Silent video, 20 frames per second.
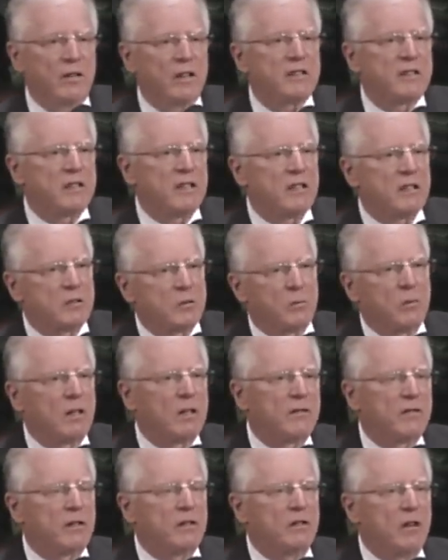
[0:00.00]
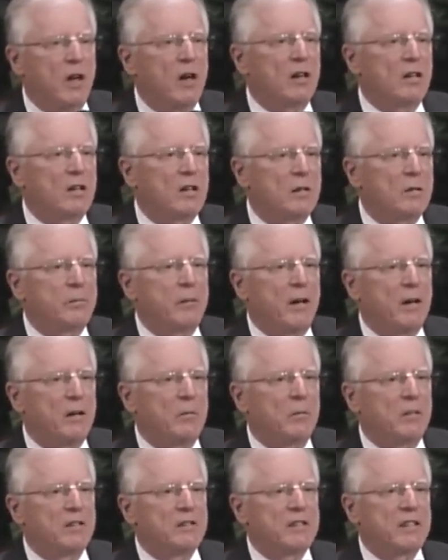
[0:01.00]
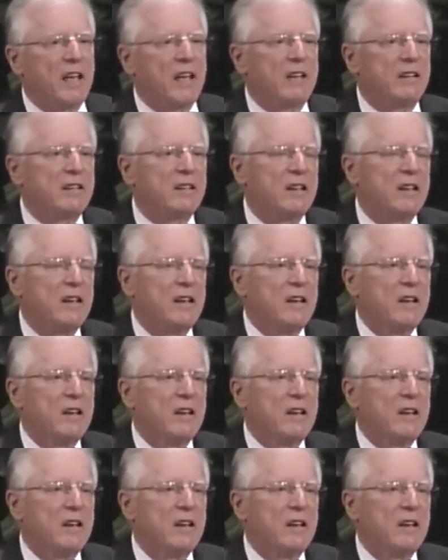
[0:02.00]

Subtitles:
This is one of the longer parables, and